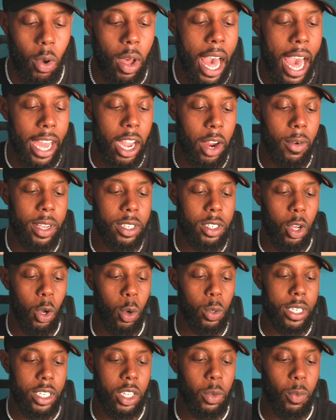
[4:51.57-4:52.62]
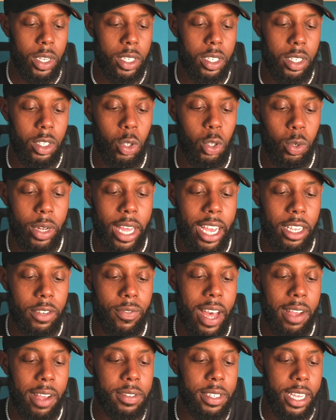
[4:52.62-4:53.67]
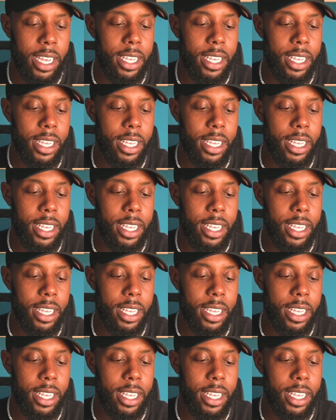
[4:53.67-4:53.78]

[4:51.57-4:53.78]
So IRS Code Section 162-5